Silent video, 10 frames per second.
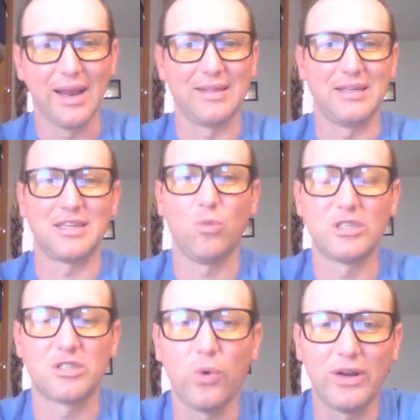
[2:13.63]
And they said
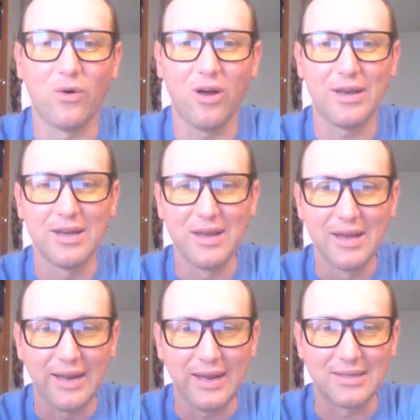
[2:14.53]
what's going on
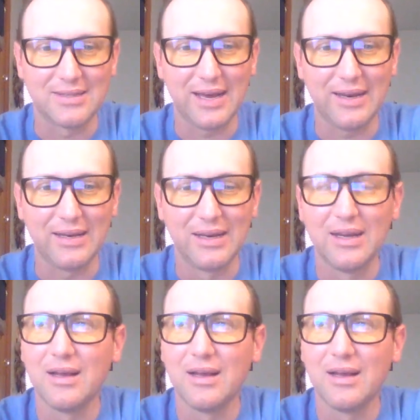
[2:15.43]
is that